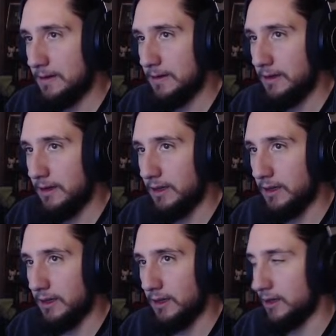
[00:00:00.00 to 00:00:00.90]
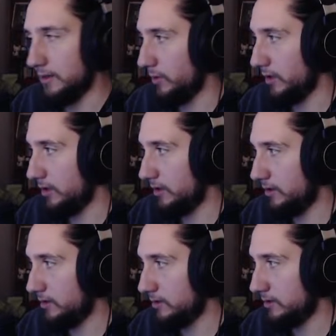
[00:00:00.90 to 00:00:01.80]
And
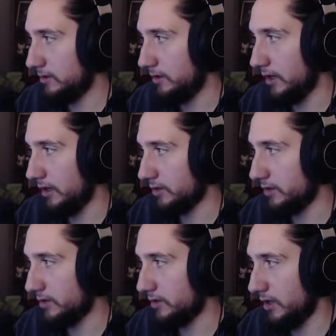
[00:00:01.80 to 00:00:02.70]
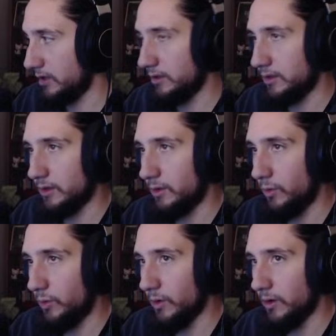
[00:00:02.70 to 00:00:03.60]
well, yeah, I guess that's not gonna
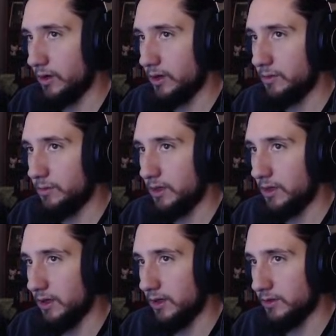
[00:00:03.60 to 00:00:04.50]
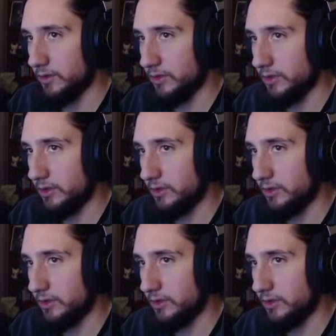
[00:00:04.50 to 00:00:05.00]
work because